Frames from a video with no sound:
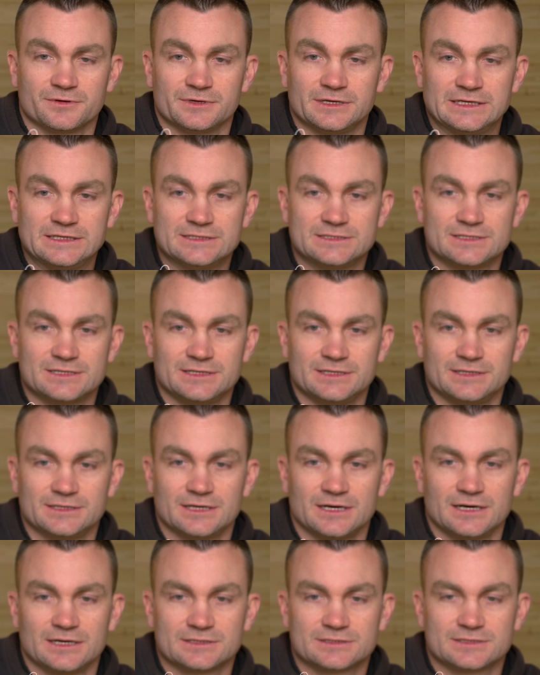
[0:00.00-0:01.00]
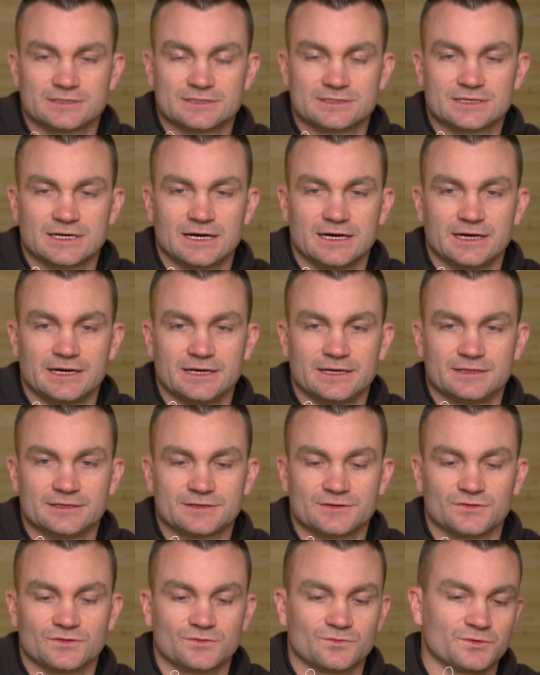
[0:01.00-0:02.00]
easy knot to tie.
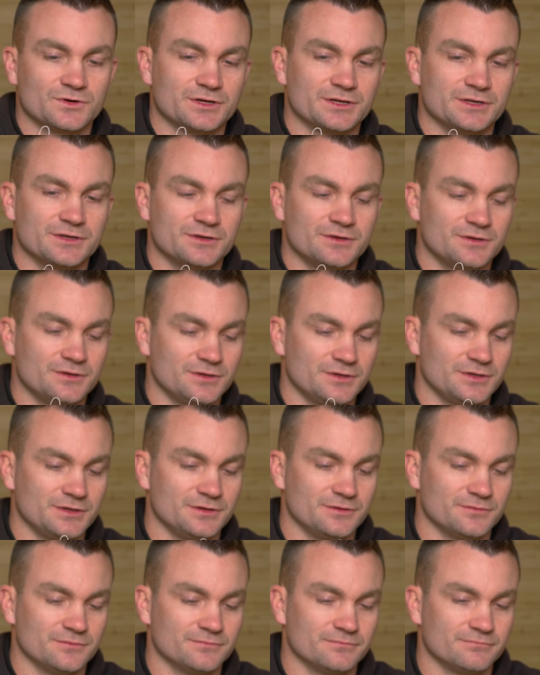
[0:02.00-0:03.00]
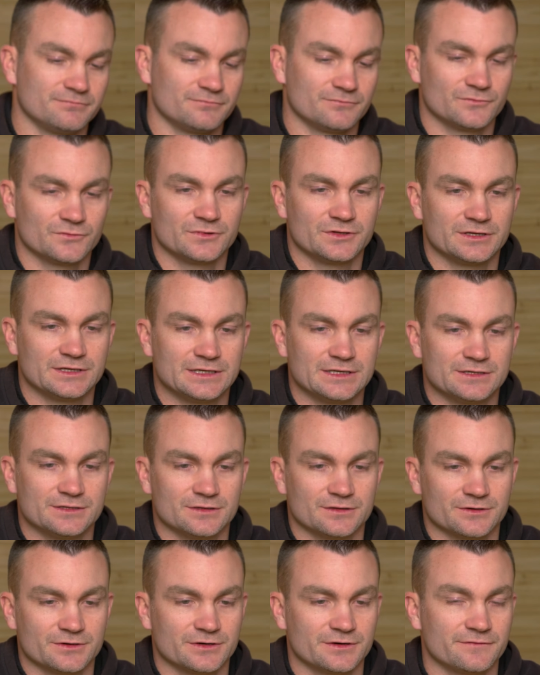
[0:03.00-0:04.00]
This is one you really need to
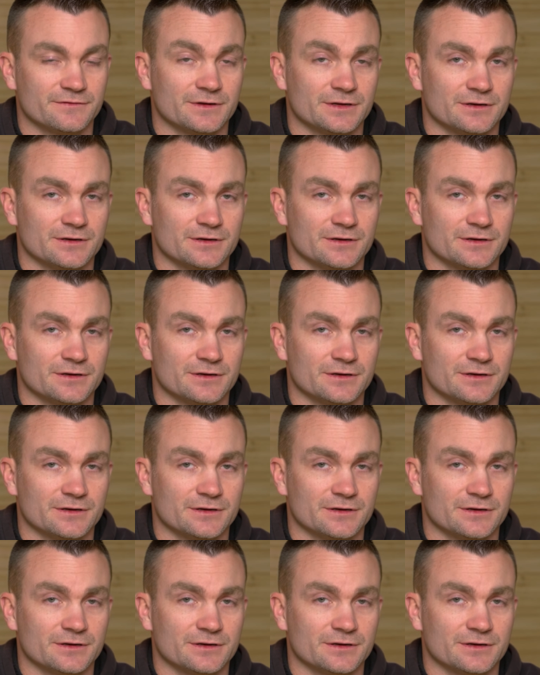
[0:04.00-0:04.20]
learn if you're